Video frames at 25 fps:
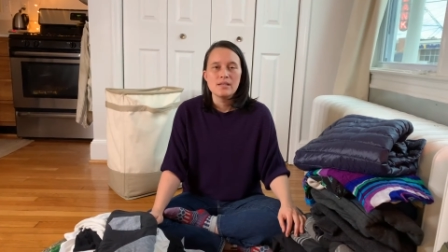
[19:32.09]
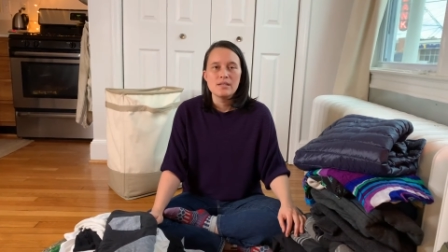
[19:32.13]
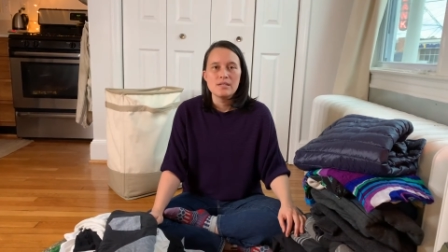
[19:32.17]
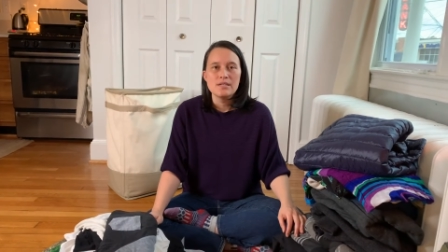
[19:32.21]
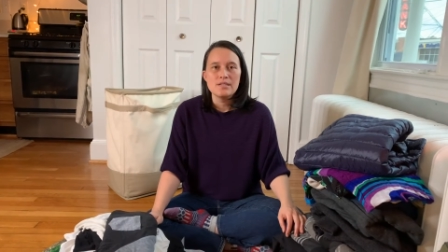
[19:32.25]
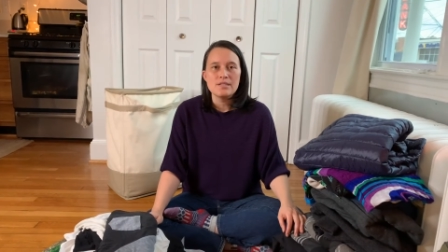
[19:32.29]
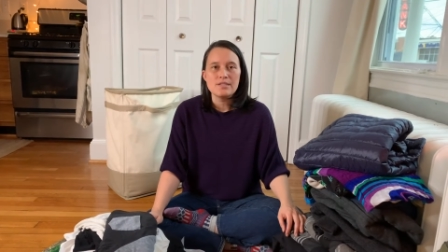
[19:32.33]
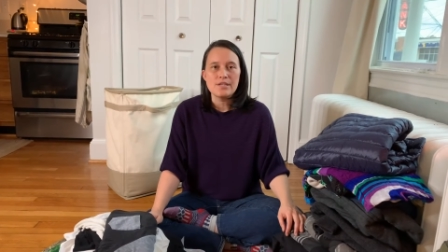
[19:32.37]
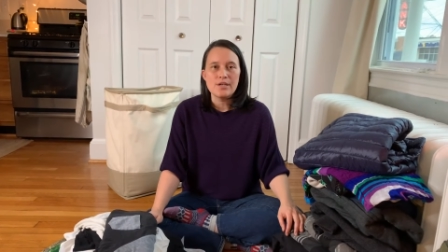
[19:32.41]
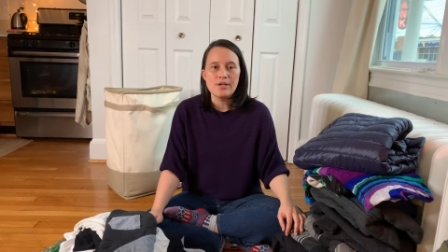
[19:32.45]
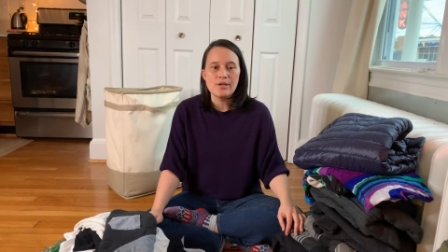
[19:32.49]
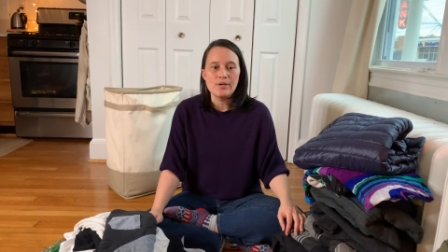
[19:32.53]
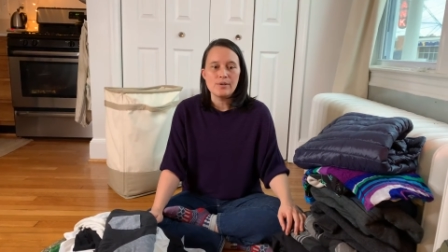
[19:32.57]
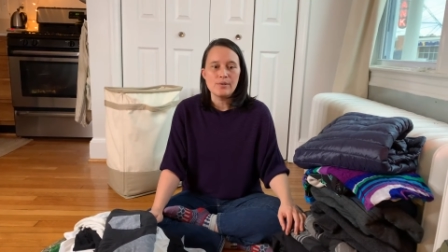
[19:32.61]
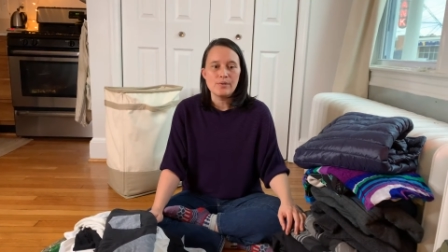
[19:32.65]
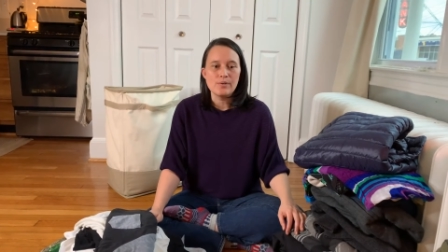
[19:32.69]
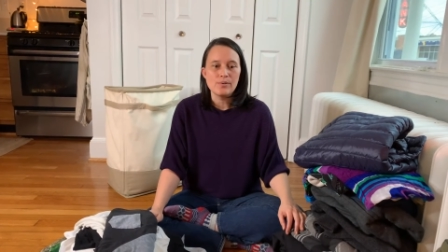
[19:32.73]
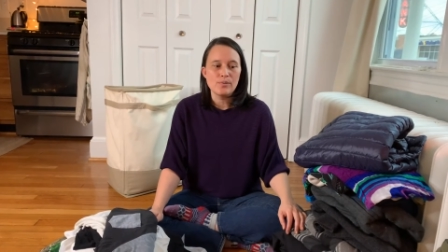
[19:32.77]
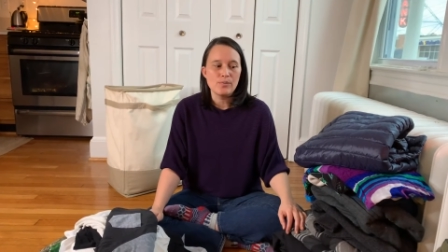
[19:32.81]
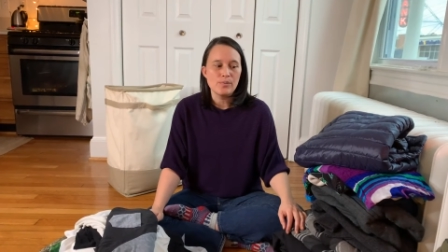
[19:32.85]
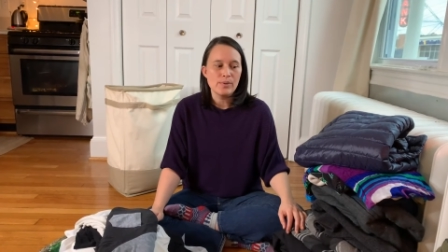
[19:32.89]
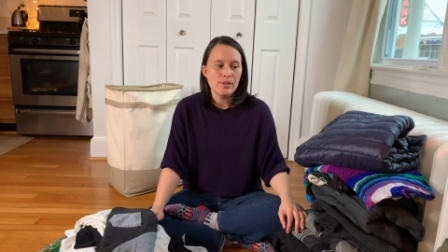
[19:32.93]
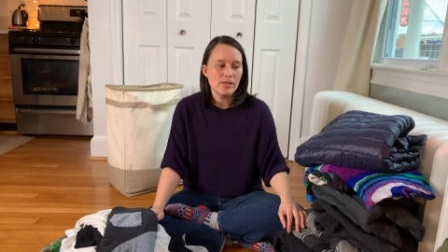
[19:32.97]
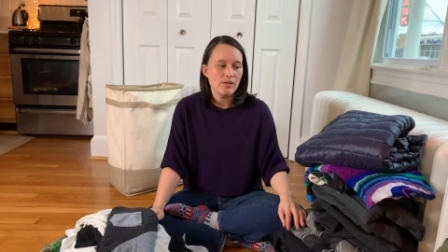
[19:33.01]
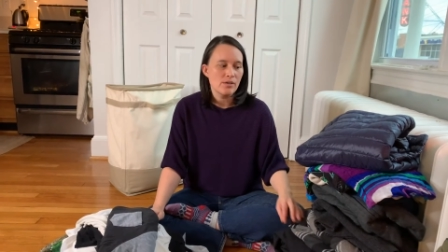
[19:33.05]
So
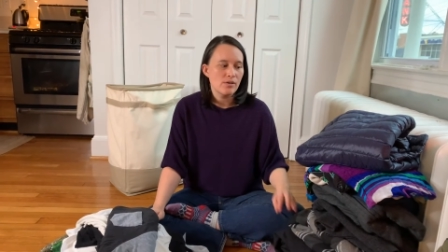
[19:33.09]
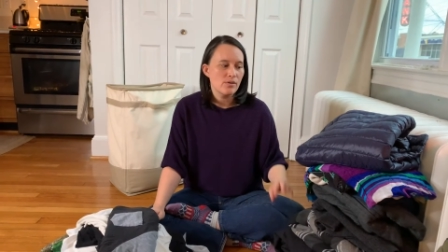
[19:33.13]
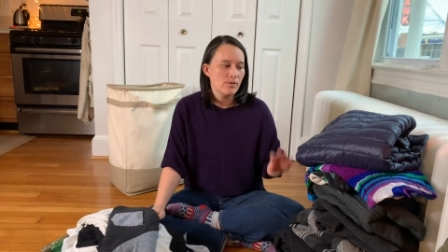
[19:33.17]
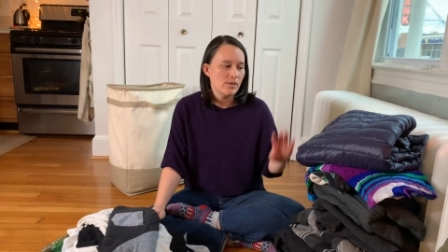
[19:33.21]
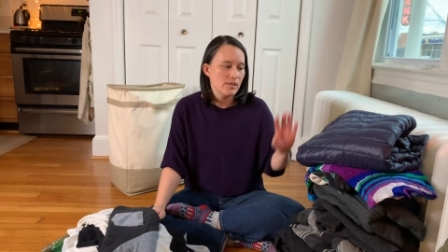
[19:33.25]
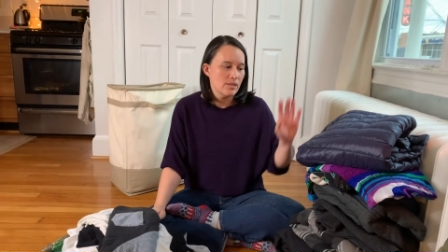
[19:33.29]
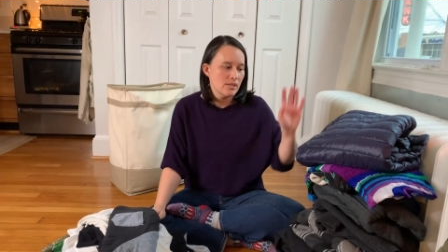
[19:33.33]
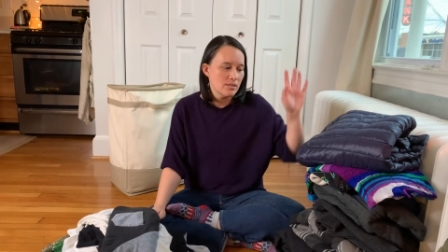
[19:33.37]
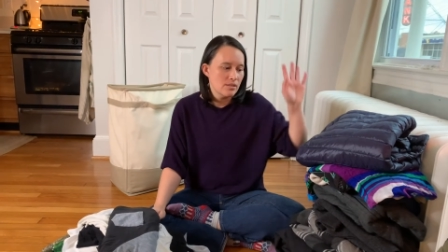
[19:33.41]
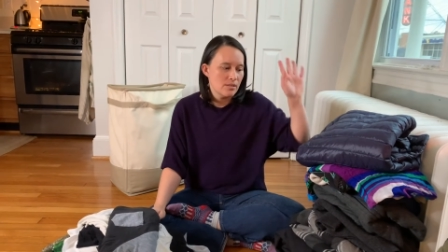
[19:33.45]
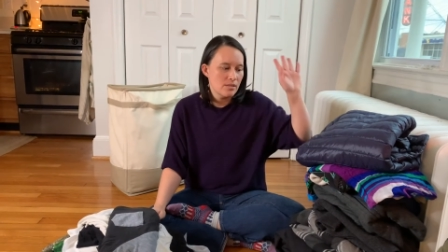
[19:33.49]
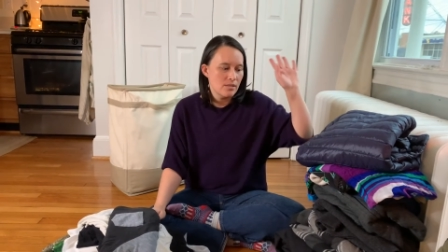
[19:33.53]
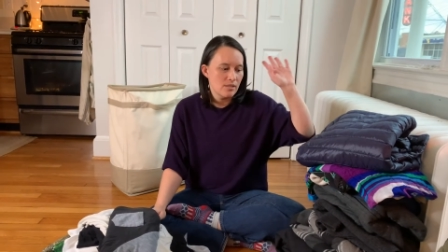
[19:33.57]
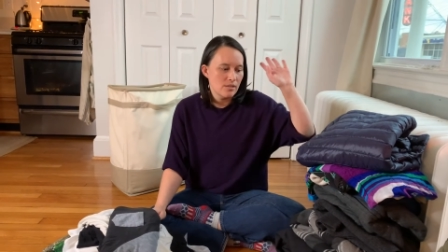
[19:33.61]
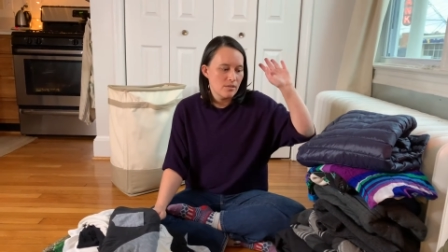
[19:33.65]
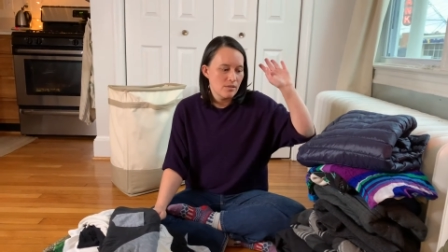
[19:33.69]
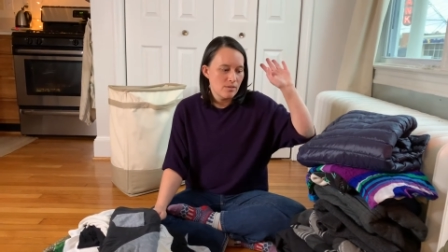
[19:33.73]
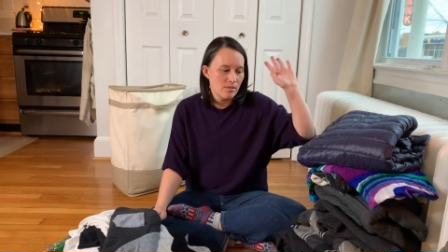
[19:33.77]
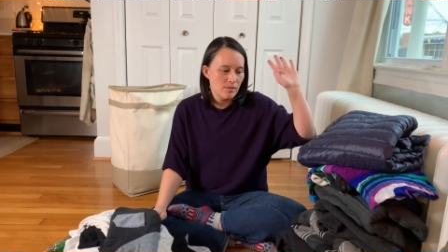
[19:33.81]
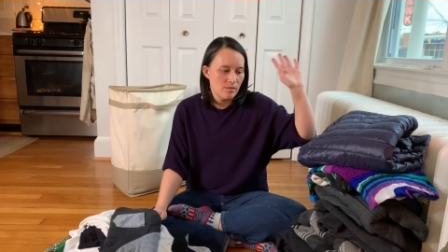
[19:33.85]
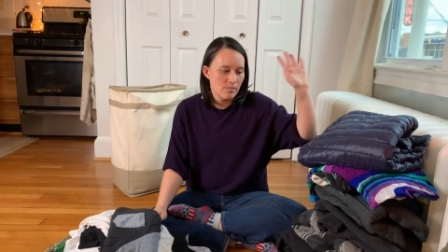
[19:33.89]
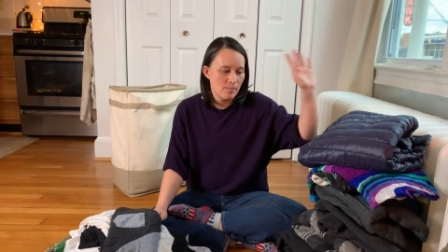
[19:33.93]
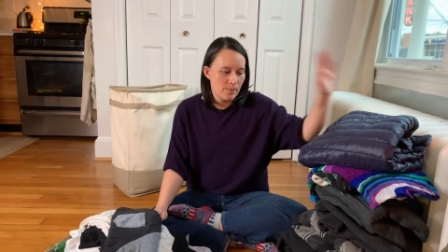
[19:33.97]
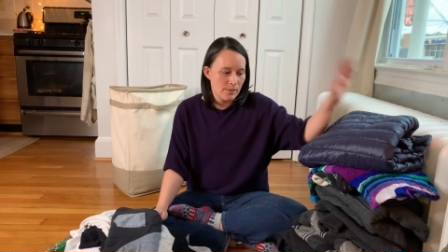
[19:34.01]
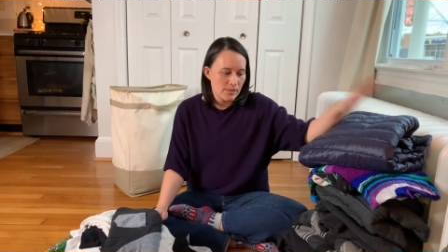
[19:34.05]
we are going
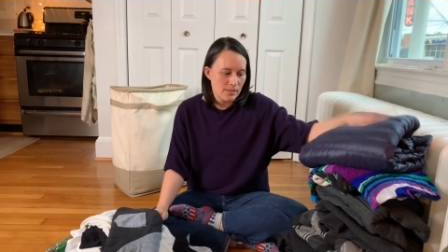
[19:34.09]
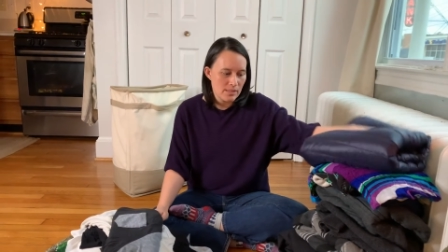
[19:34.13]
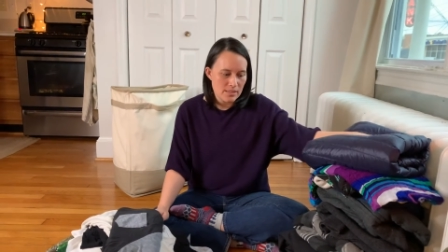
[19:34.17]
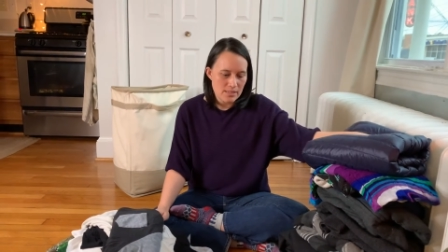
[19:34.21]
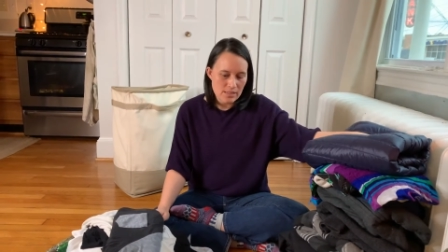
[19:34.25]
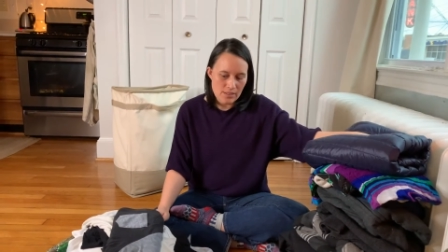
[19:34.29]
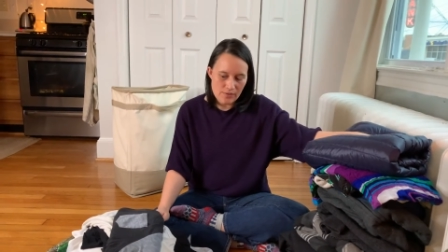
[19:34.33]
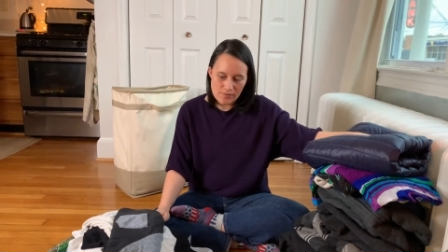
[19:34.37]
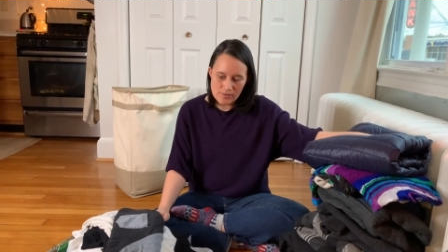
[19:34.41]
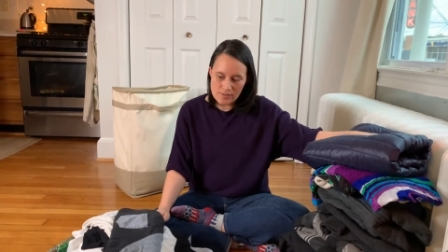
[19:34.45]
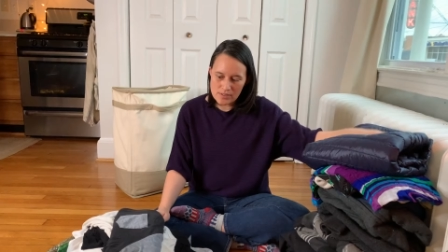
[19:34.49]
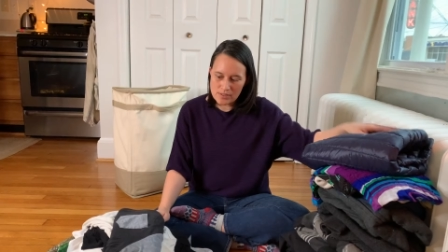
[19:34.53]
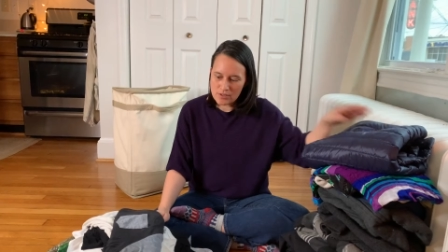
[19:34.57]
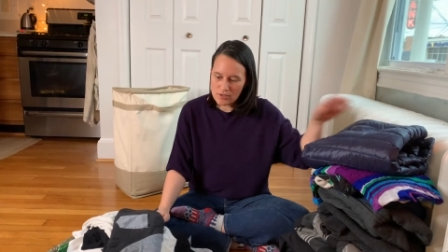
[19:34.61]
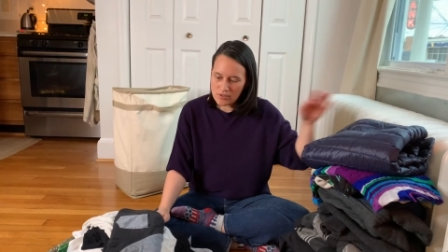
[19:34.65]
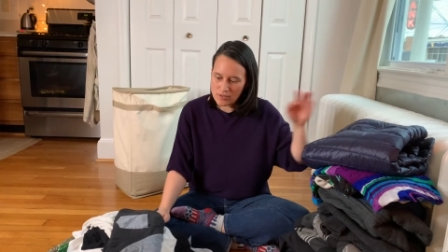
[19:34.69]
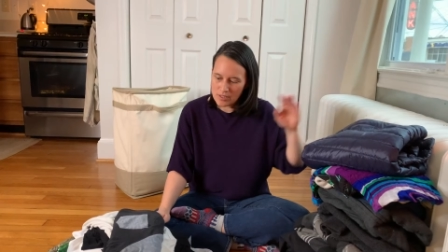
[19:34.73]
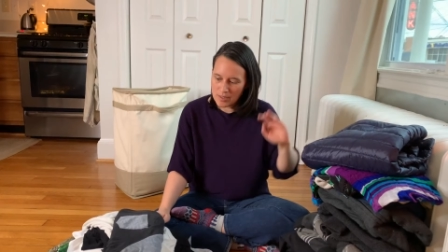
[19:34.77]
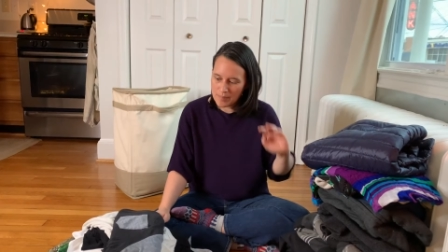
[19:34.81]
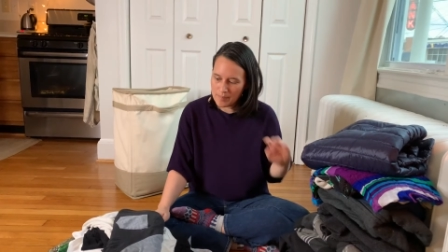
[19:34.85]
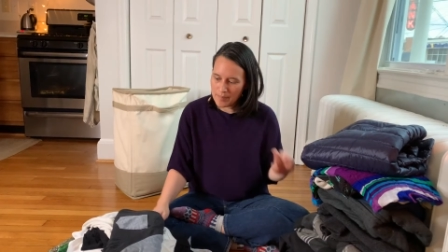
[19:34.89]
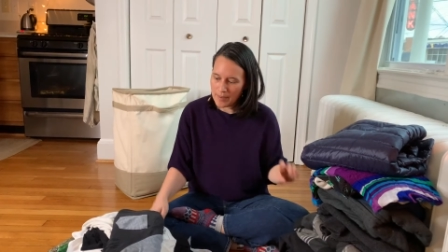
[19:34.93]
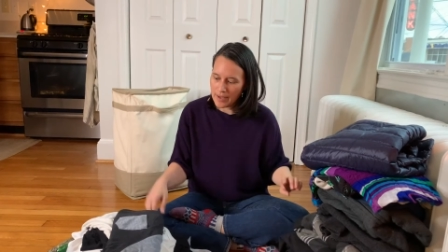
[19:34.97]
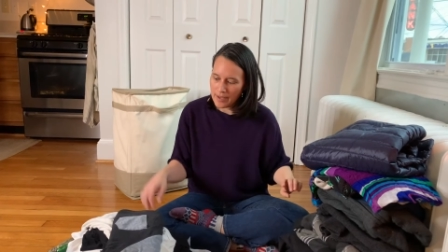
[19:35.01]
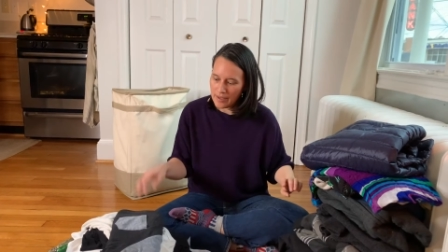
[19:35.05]
to put the stuff in the
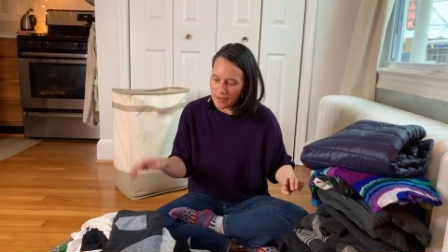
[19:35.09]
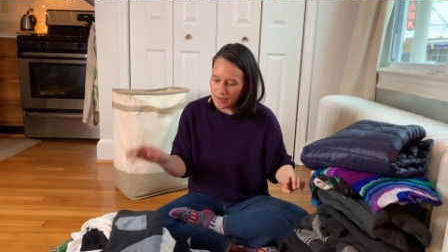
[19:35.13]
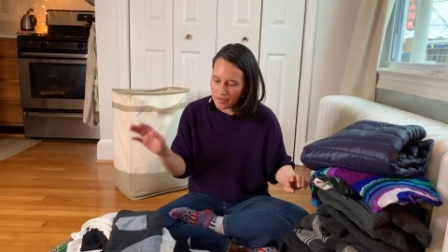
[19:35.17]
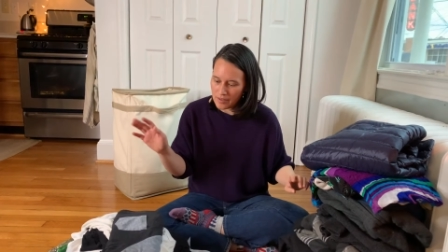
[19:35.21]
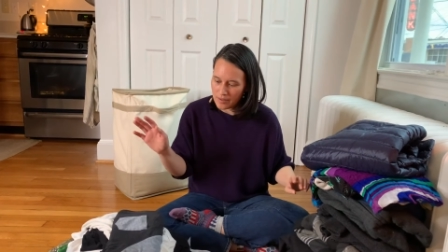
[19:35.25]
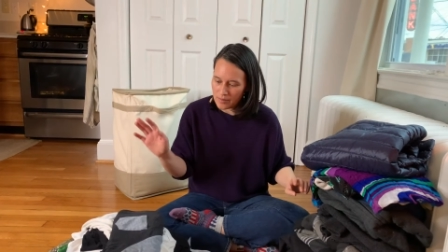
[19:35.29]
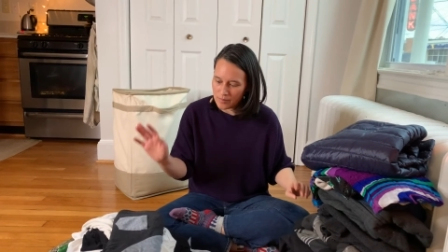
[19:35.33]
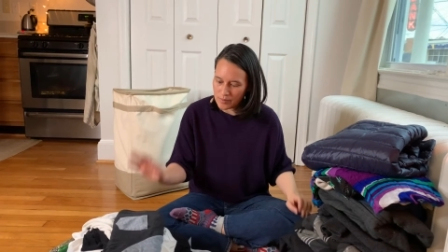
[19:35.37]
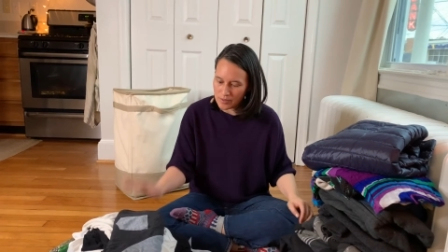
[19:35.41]
donate pile.